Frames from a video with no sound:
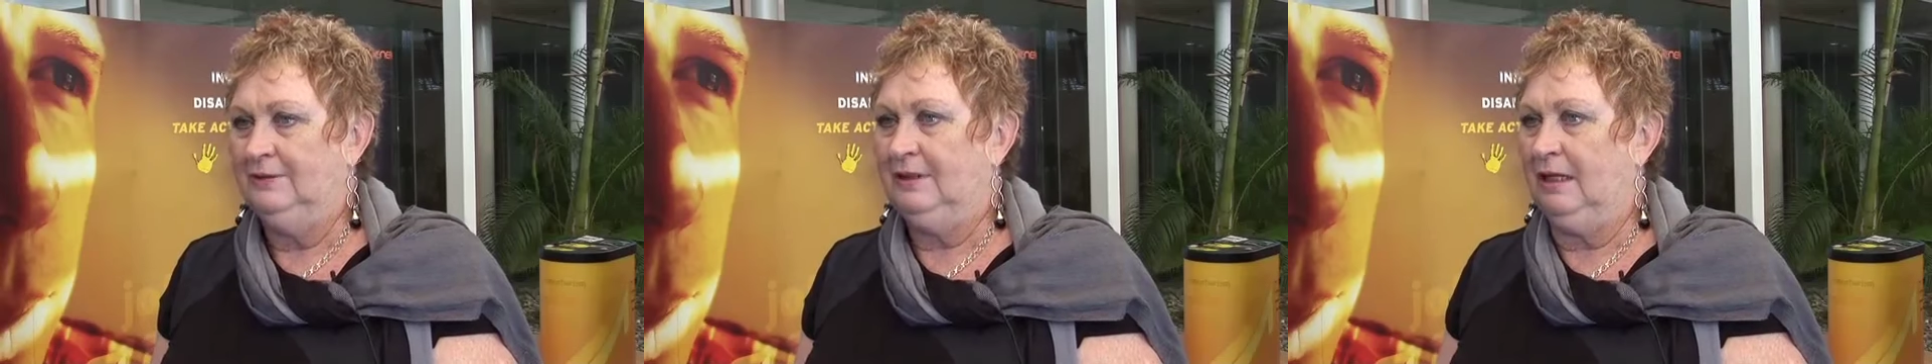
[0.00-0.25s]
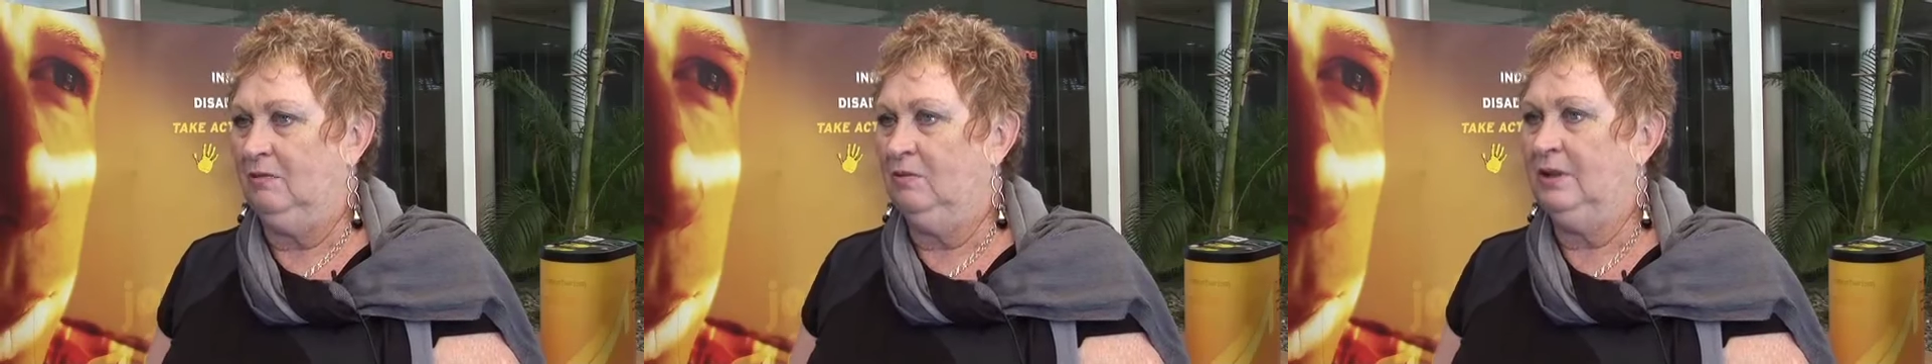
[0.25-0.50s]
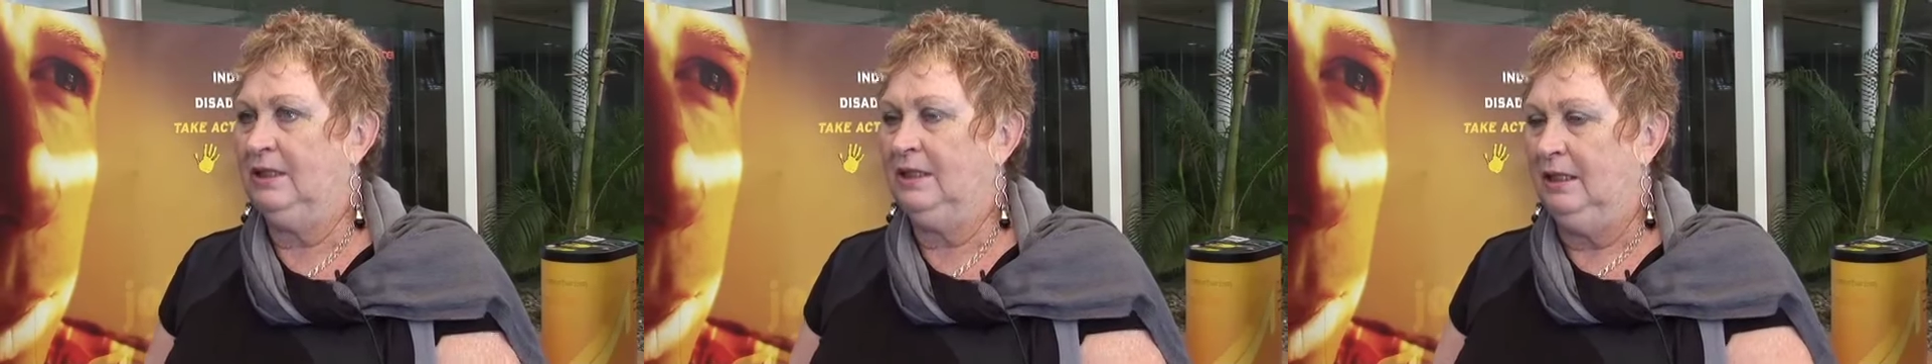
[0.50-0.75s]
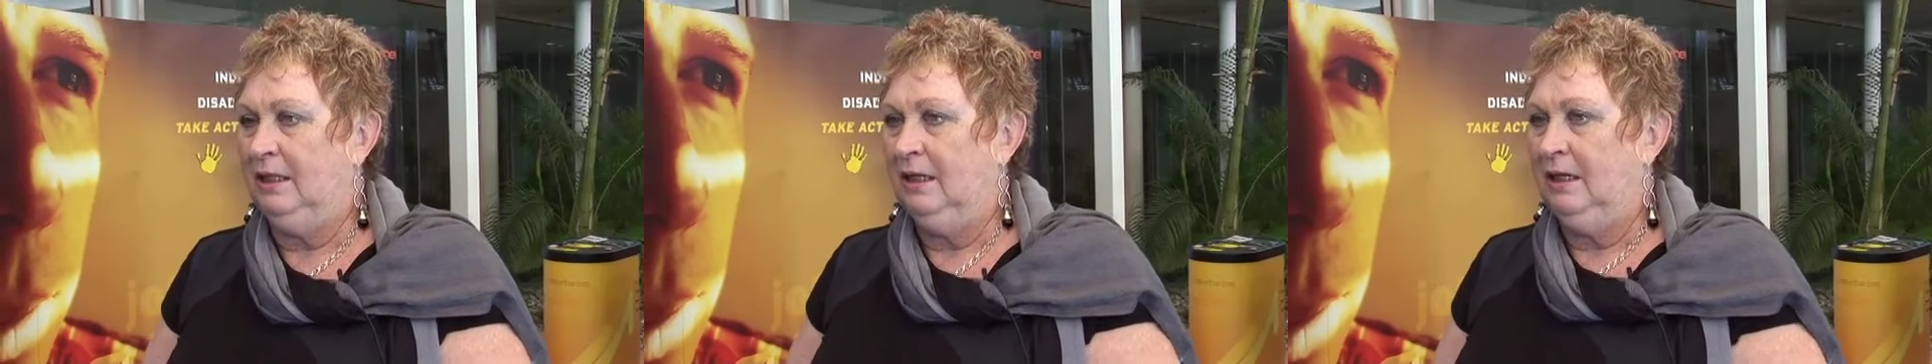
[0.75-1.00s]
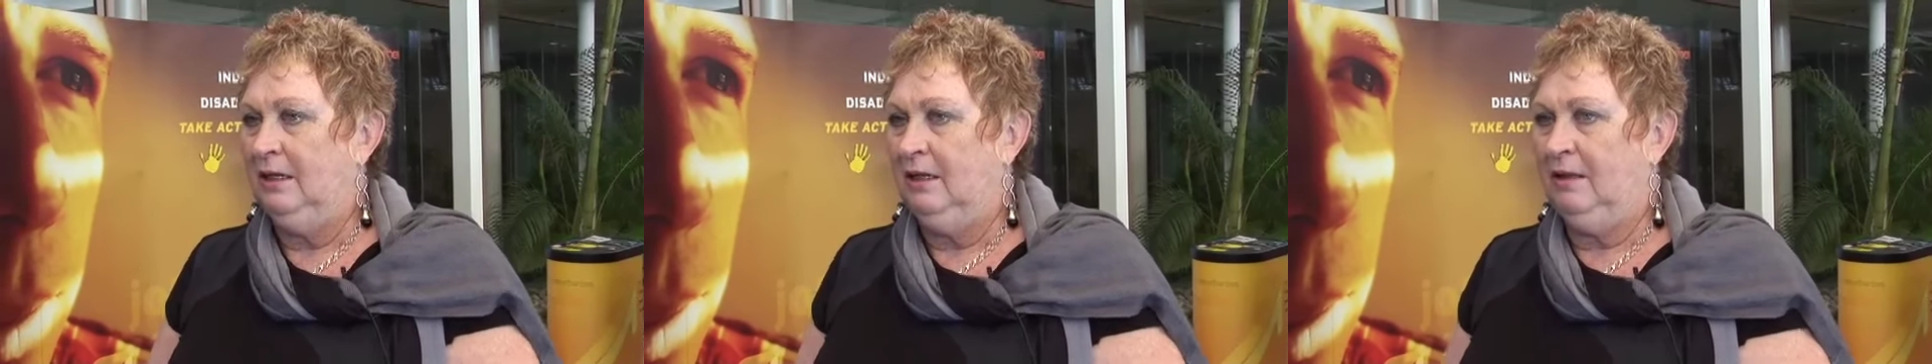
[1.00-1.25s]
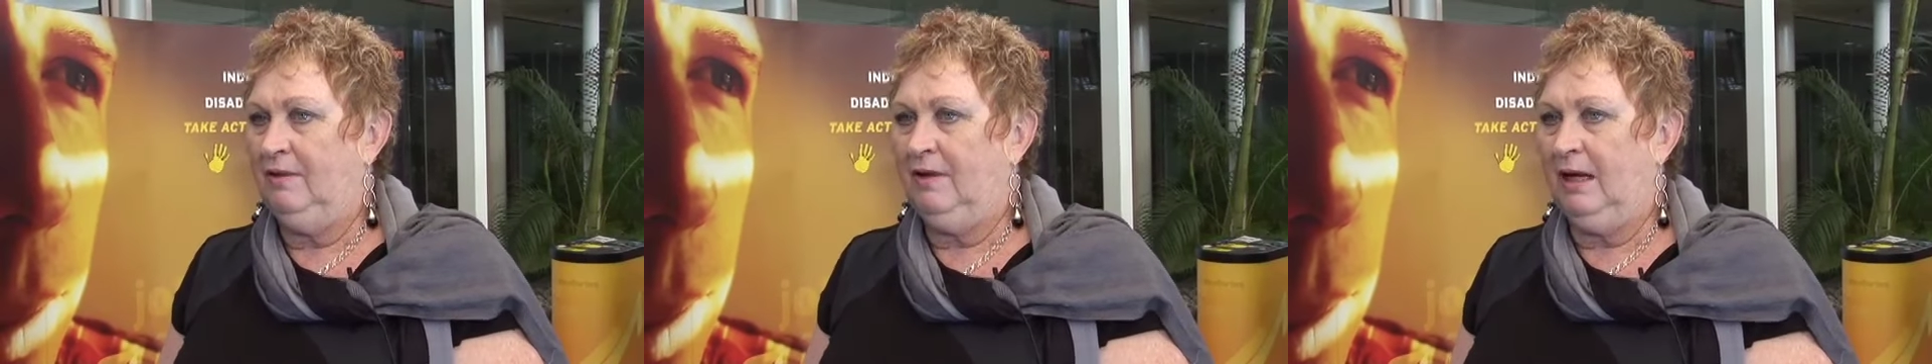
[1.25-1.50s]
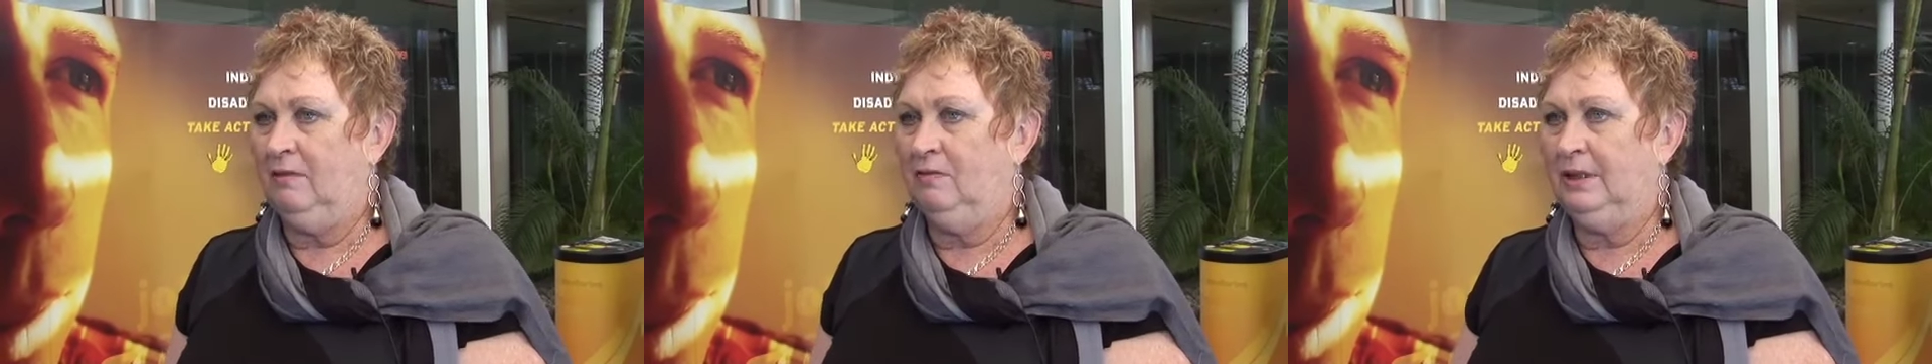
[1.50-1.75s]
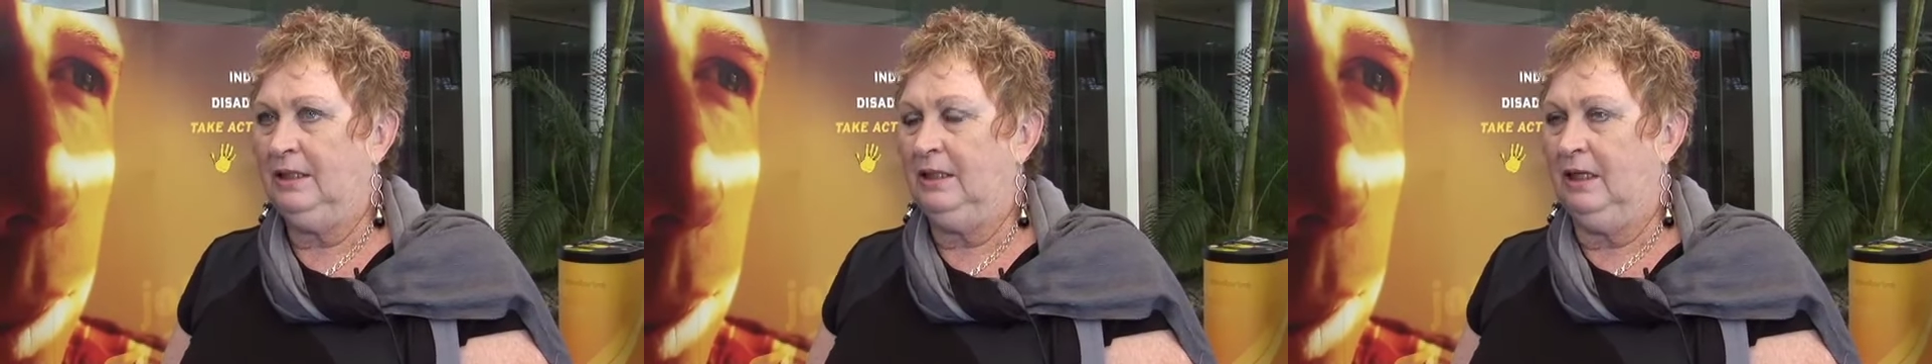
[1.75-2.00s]
that we that
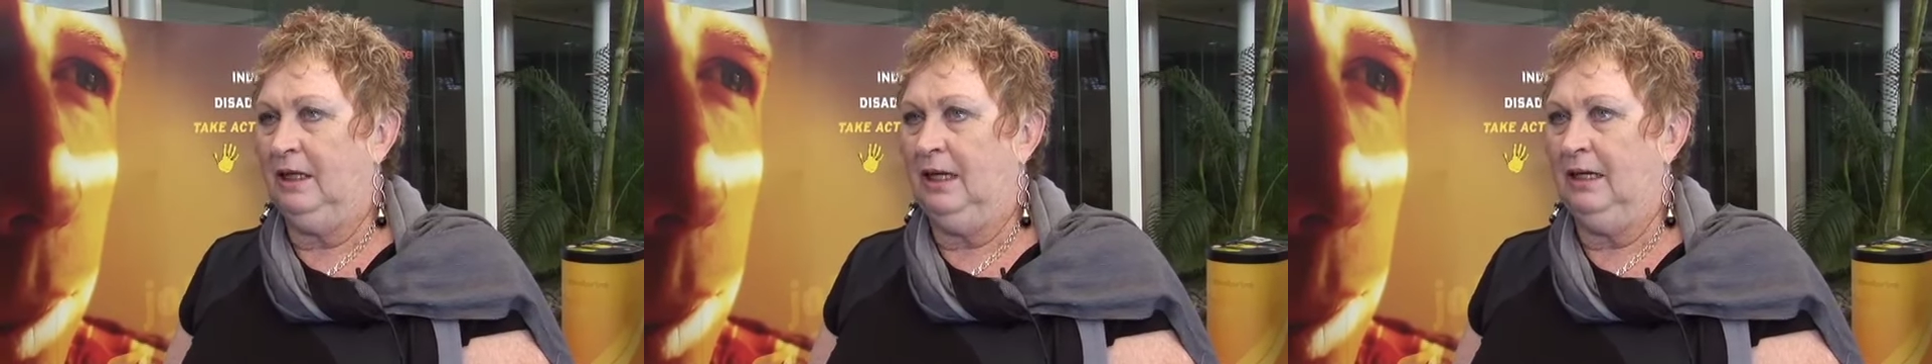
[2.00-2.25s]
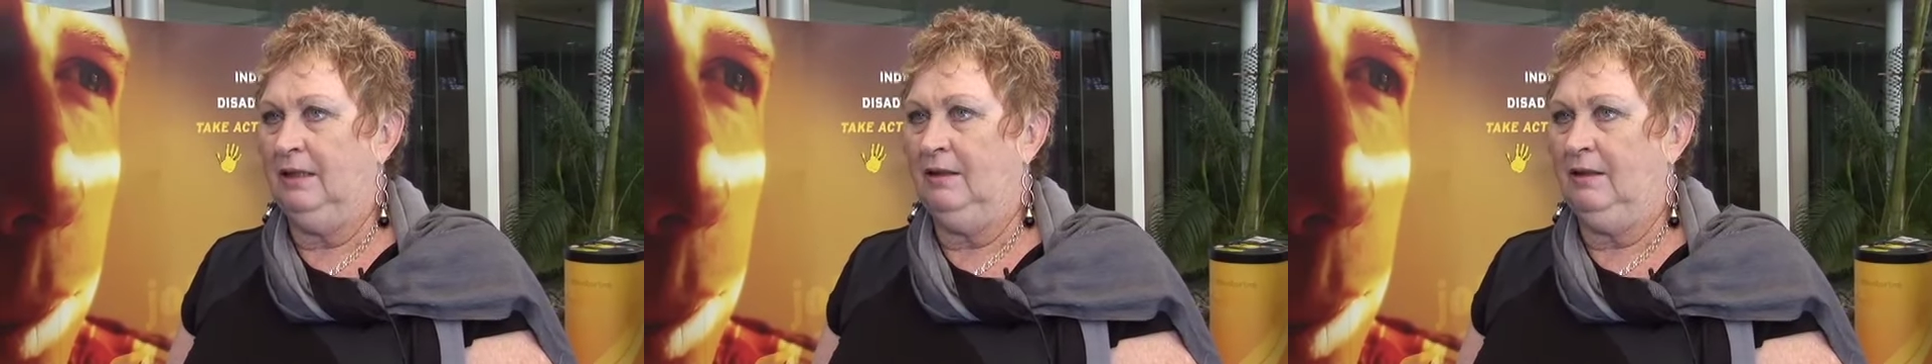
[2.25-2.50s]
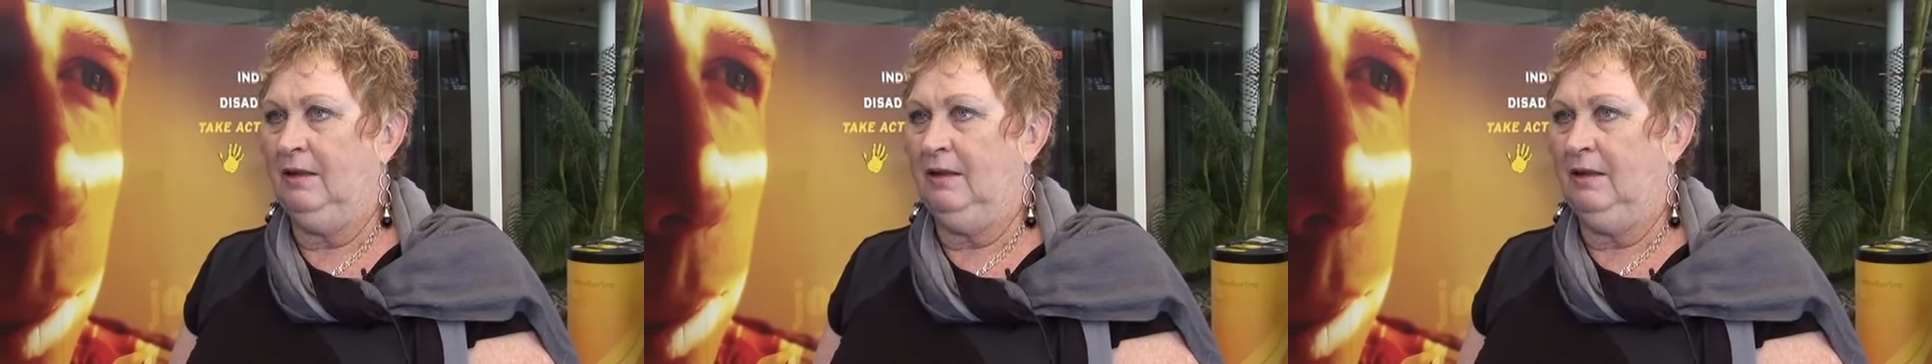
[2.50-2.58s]
we uh,